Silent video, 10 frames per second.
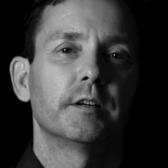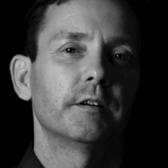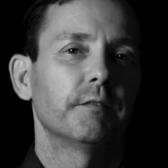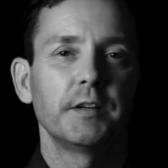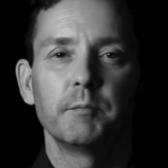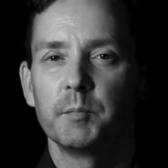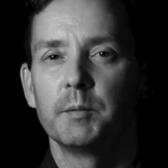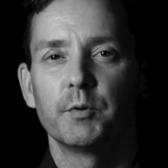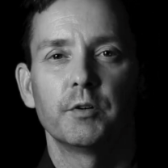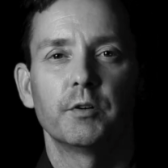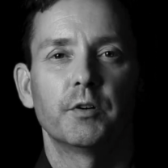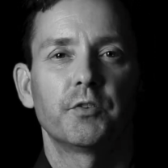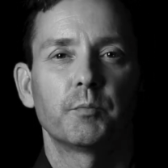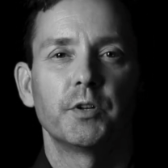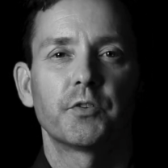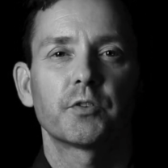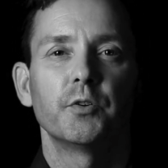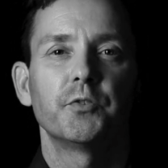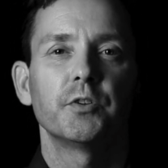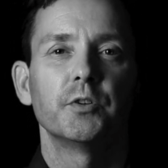uh, a family member or someone that's
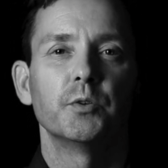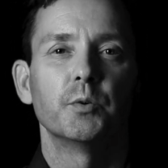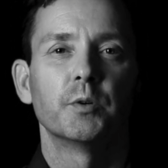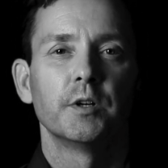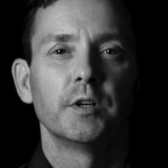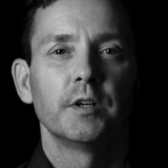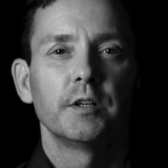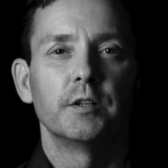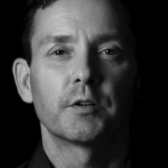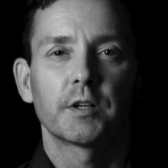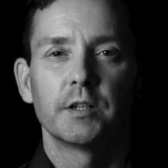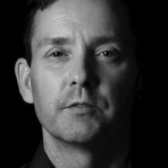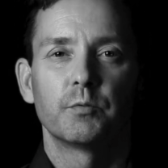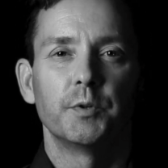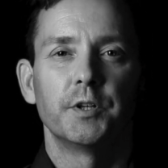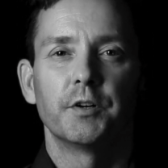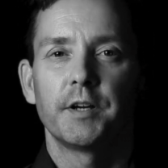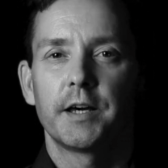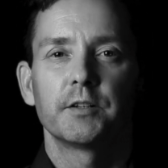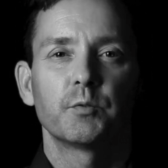close to you, you know, kind of when they're an
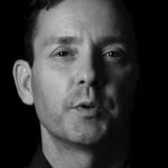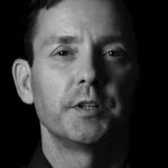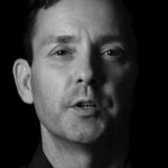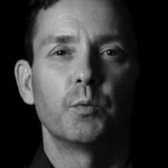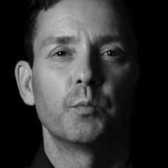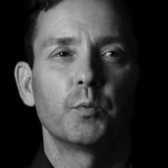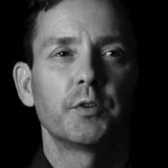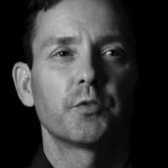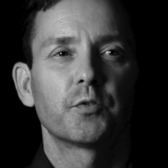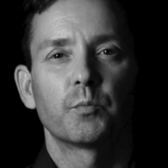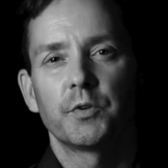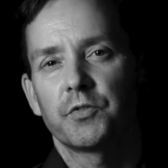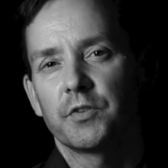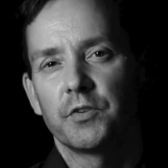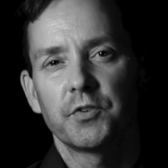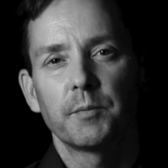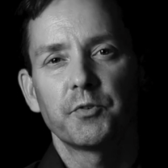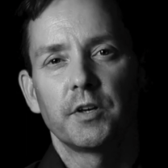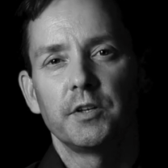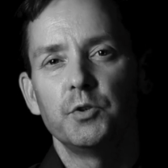addict, what, you know, what's, what's the
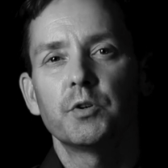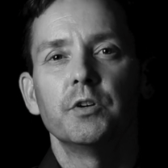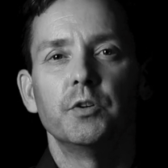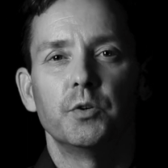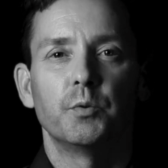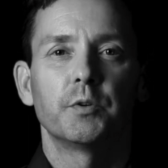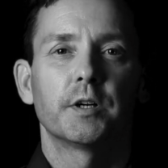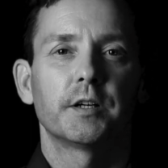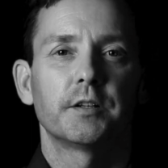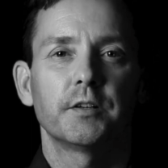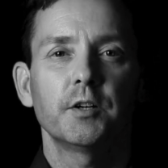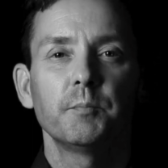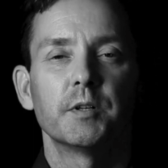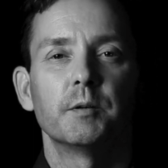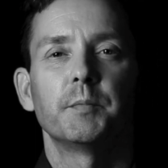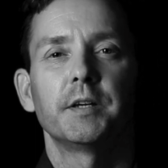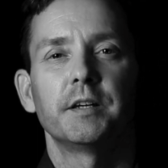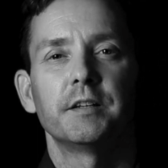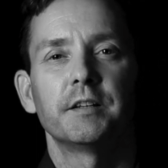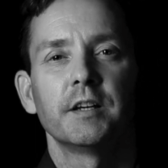steps that you could do uh, to help them?
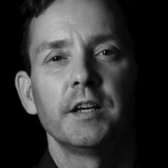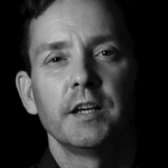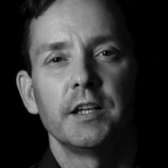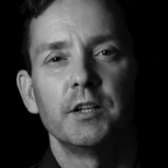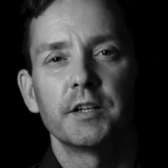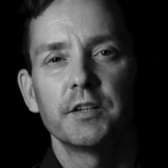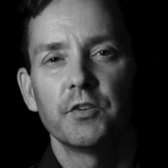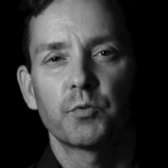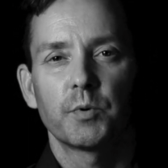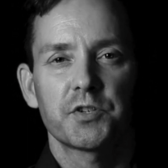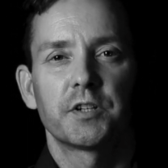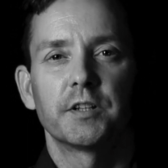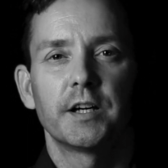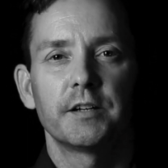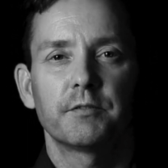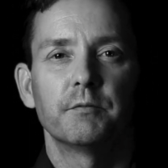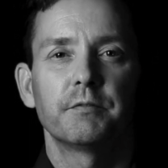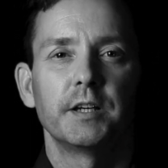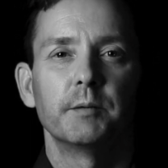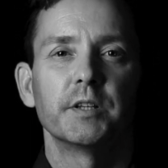And, you know, I get this question a lot from
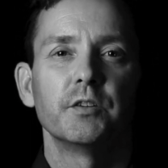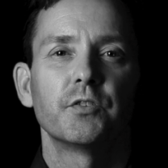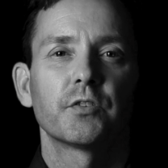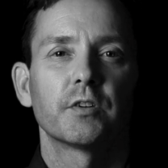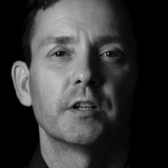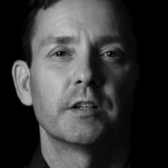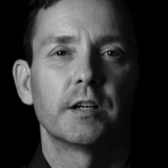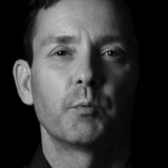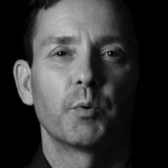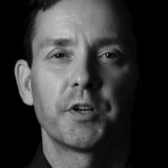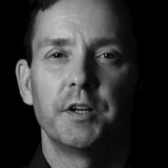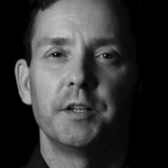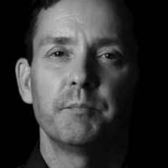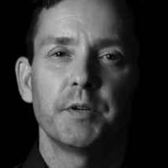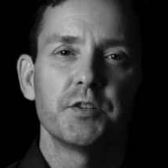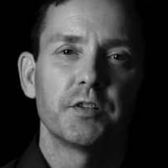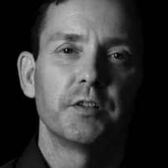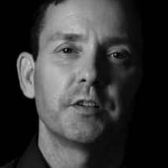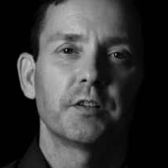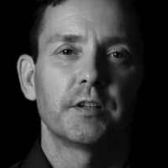families. Uh, I work in an
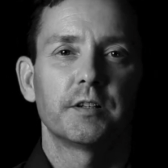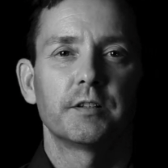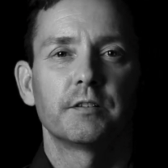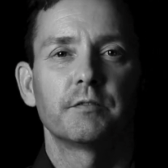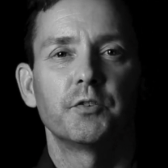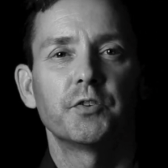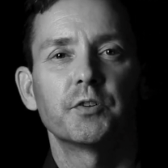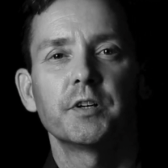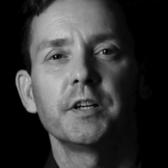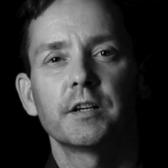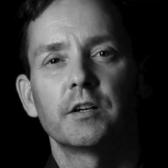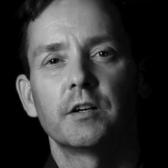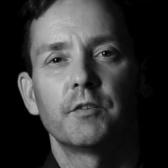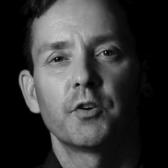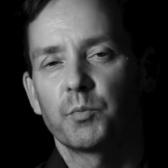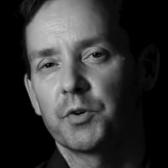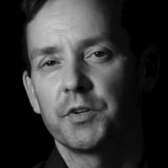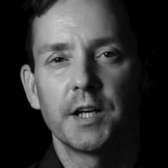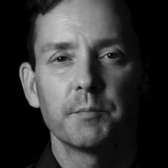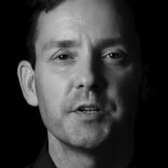inpatient uh, facility. I've also worked
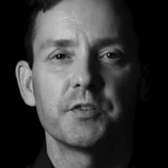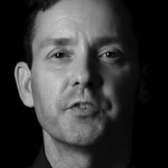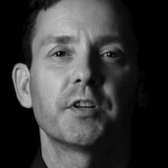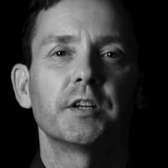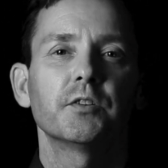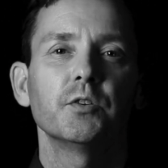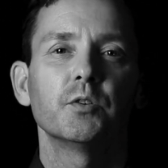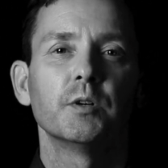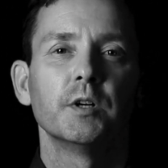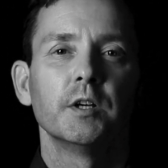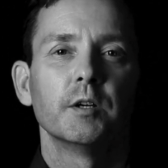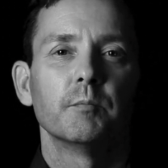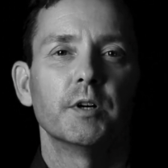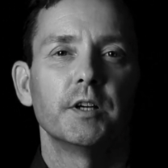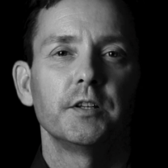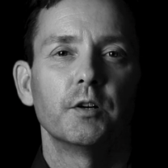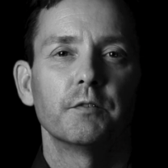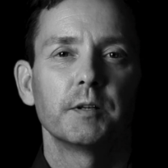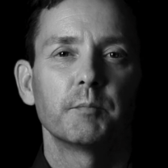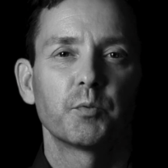in the outpatient setting too, but, you know,
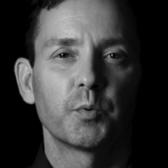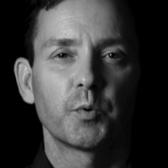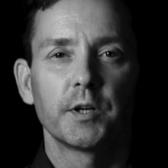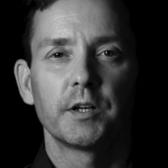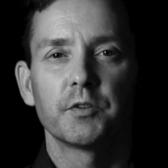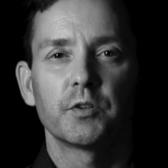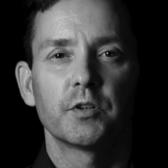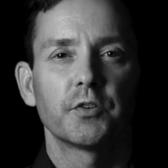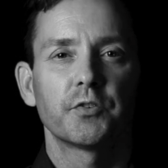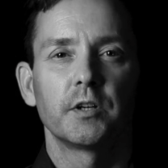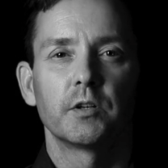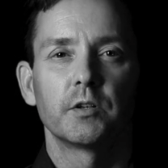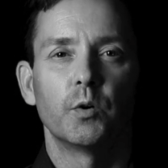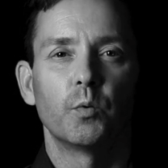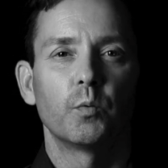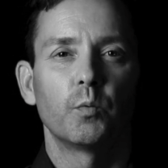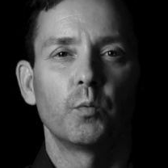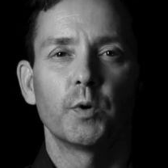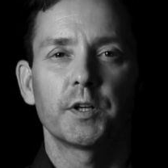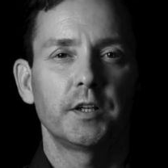families will quite often call saying, you know,
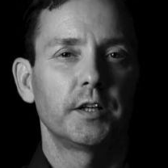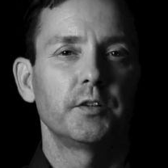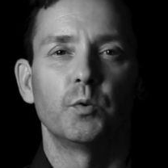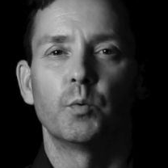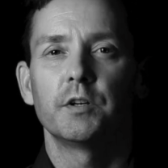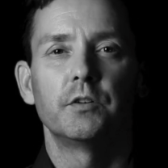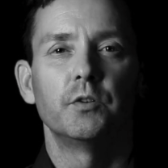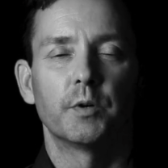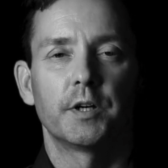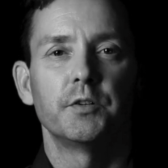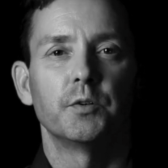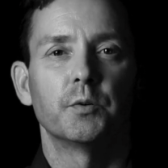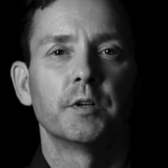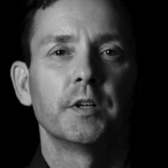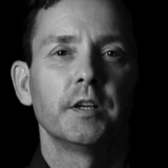what can I do? What do I do?